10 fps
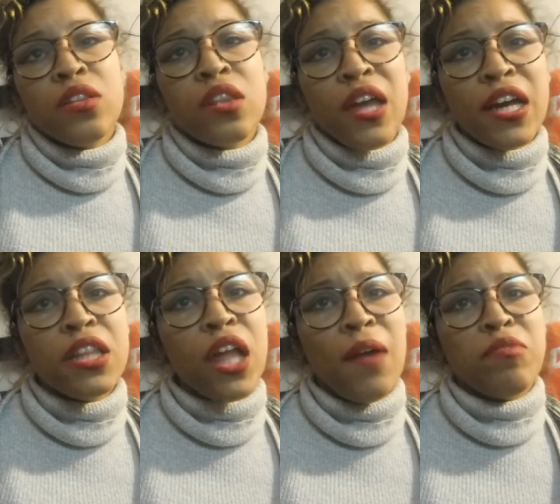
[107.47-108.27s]

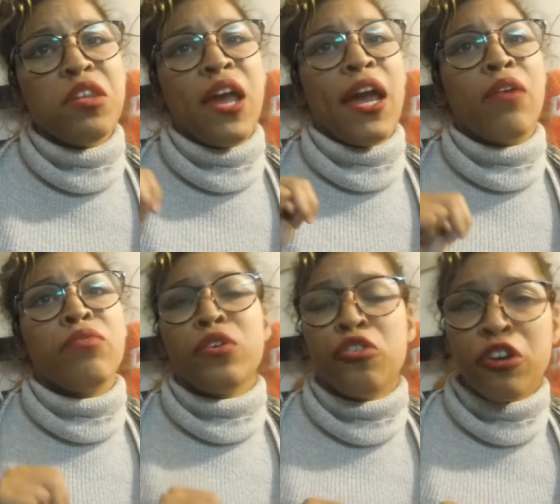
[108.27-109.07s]
Second time today. I've
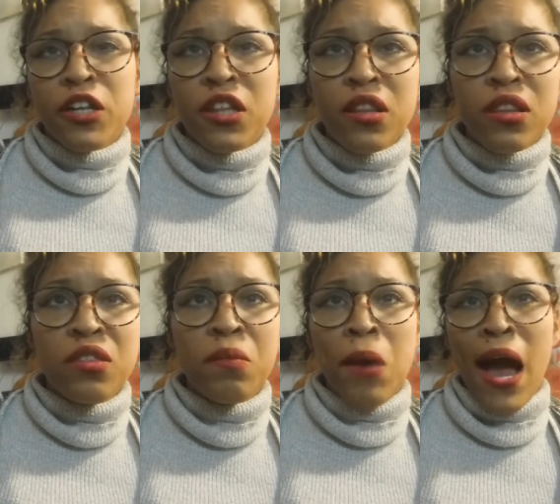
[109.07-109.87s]
recorded this
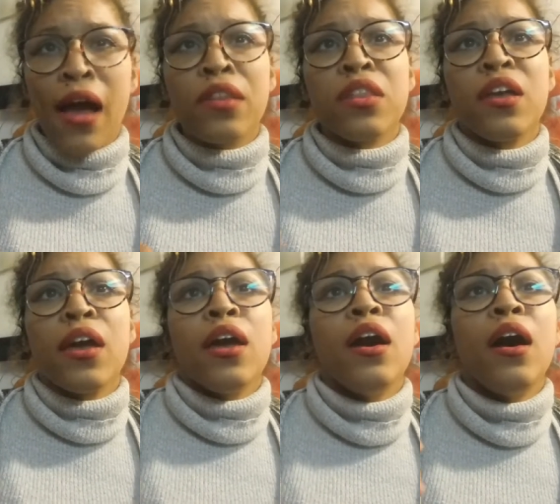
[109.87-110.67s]
in the past
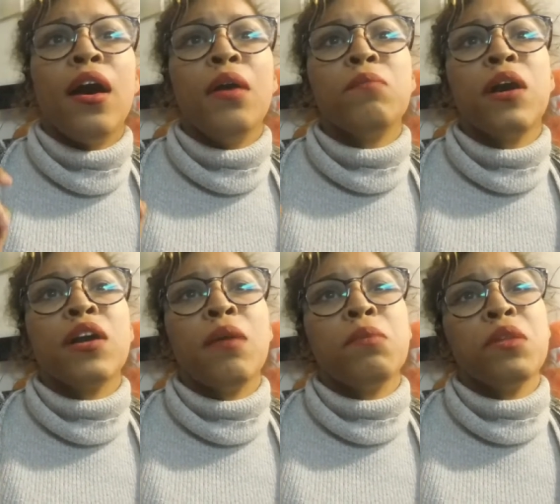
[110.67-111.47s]
um, a
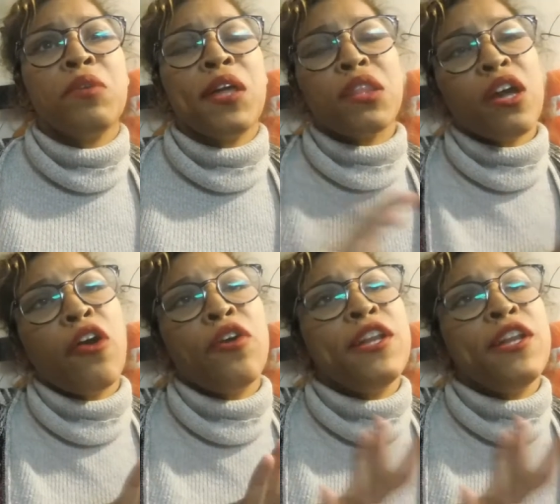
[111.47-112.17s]
couple of weeks ago and